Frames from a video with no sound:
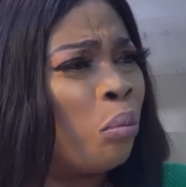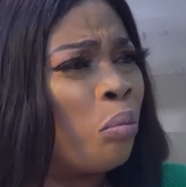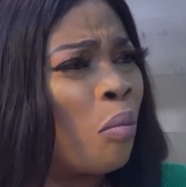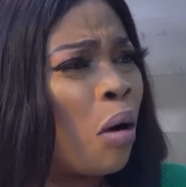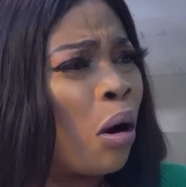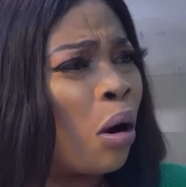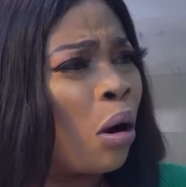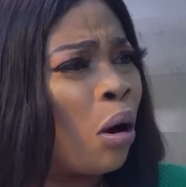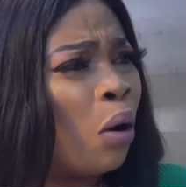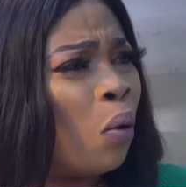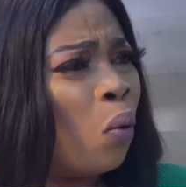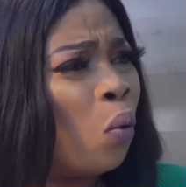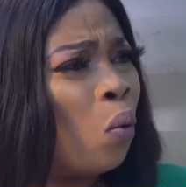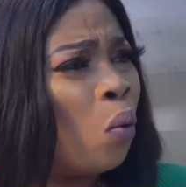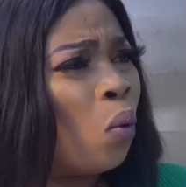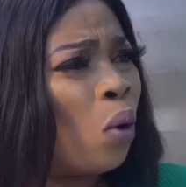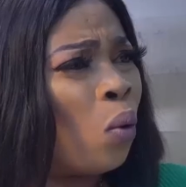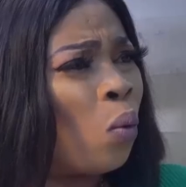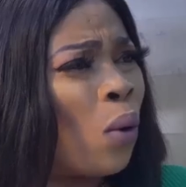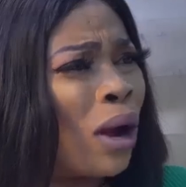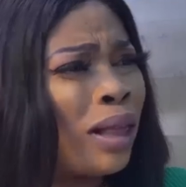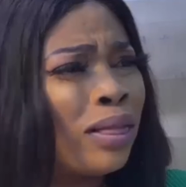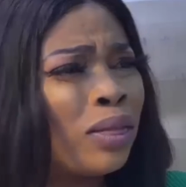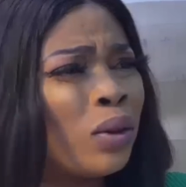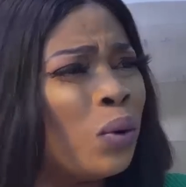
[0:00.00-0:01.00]
what?
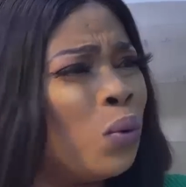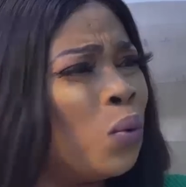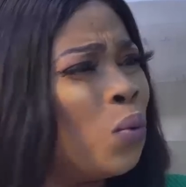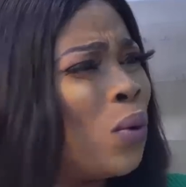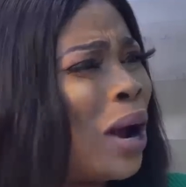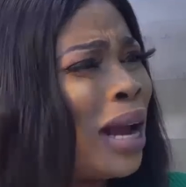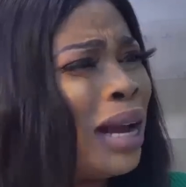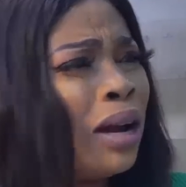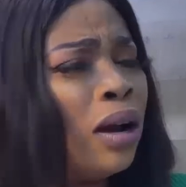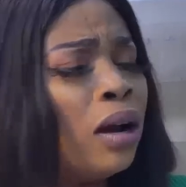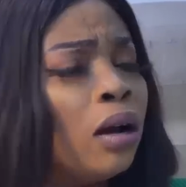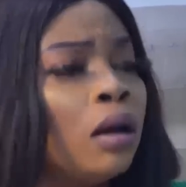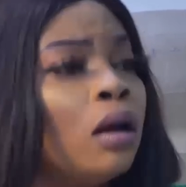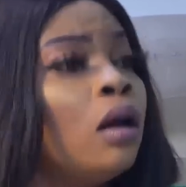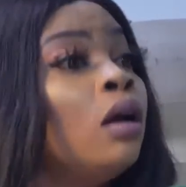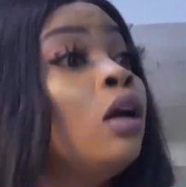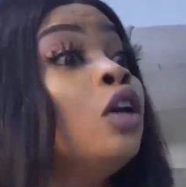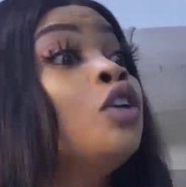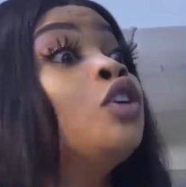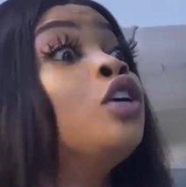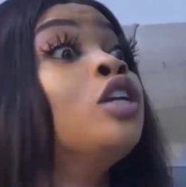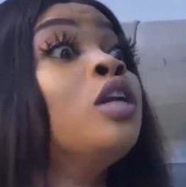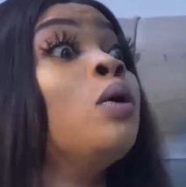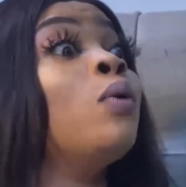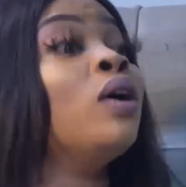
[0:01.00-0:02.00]

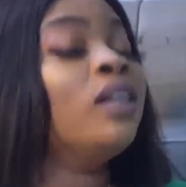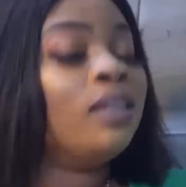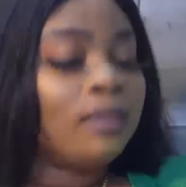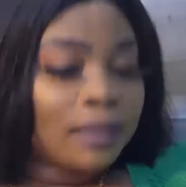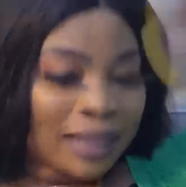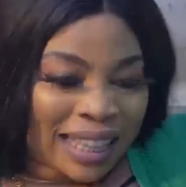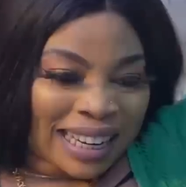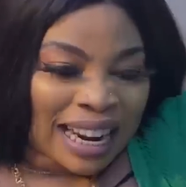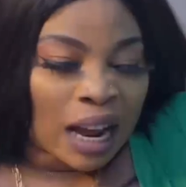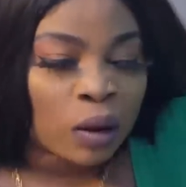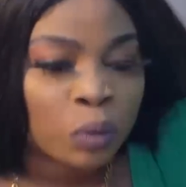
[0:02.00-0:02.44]
You know what? Get